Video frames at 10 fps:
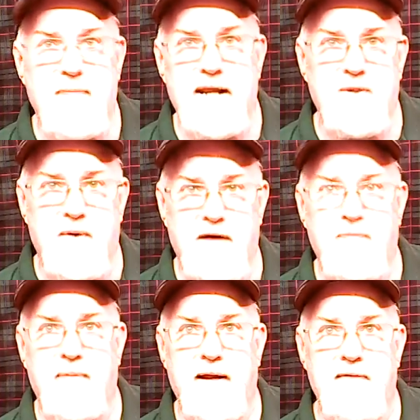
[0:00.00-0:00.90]

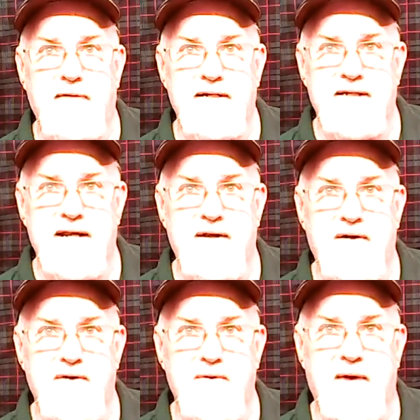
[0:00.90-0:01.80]
£12 and said, "Oh,
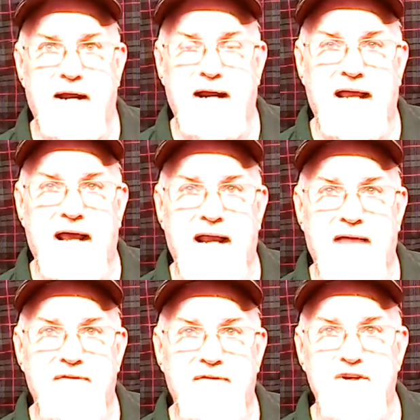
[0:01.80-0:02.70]
I'll
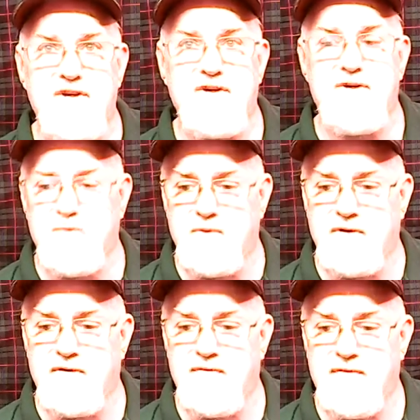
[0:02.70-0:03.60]
have a year's worth."